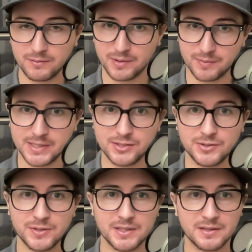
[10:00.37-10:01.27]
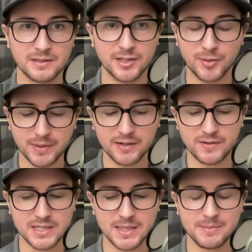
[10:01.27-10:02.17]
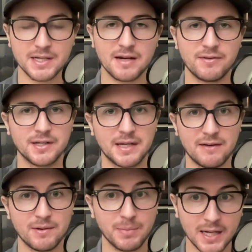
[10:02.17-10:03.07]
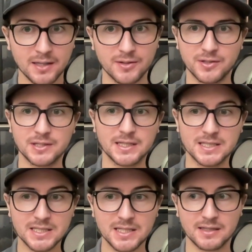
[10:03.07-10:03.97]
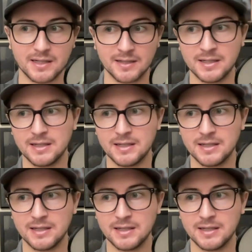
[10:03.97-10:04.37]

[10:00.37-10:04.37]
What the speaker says: when we do a little bit of a deep dive on Kevin Padlo, you're going to see that